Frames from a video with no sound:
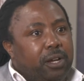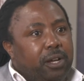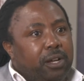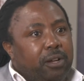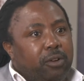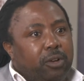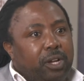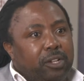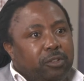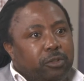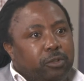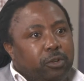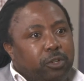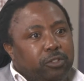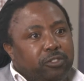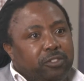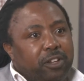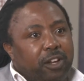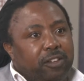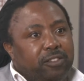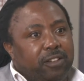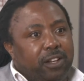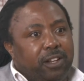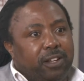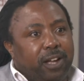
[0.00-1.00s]

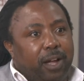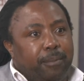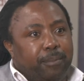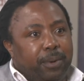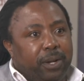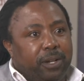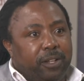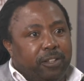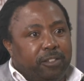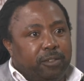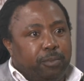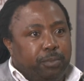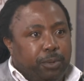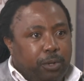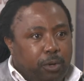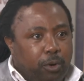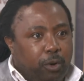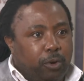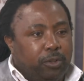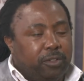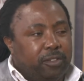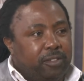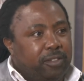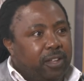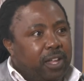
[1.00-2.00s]
construction companies
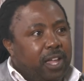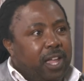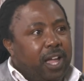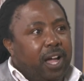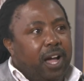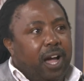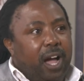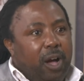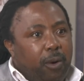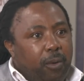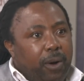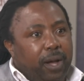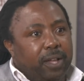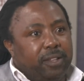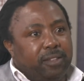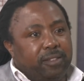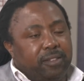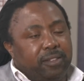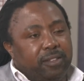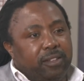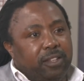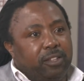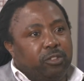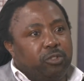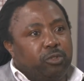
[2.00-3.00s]
because
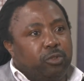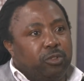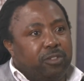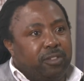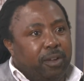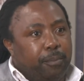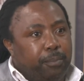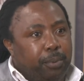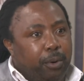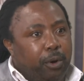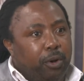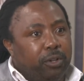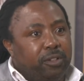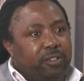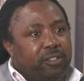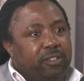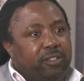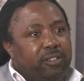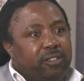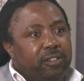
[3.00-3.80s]
ours is to support